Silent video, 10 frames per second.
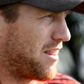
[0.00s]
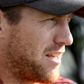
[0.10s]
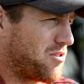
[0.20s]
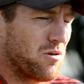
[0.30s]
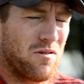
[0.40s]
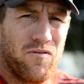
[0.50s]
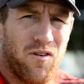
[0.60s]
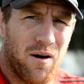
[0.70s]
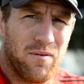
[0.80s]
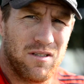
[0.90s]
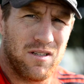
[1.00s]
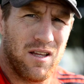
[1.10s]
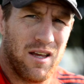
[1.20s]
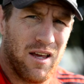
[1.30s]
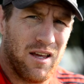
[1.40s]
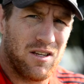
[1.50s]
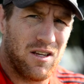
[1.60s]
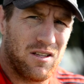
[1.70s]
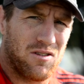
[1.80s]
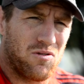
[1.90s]
They saw some fibres had
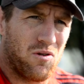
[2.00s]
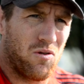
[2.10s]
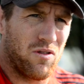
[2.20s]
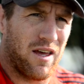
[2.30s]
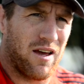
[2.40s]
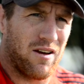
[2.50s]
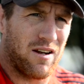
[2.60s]
torn there,